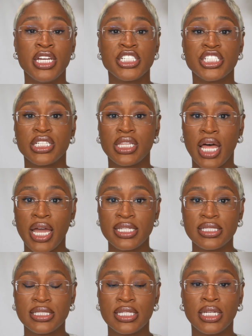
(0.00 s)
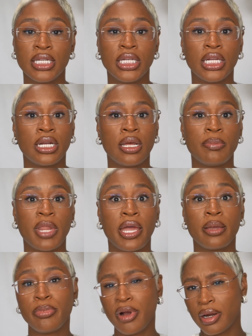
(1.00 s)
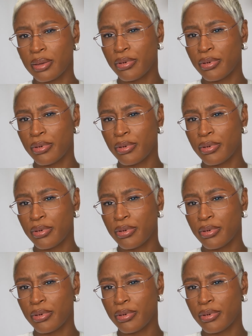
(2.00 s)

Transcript: She likes it, and I'm like, Prada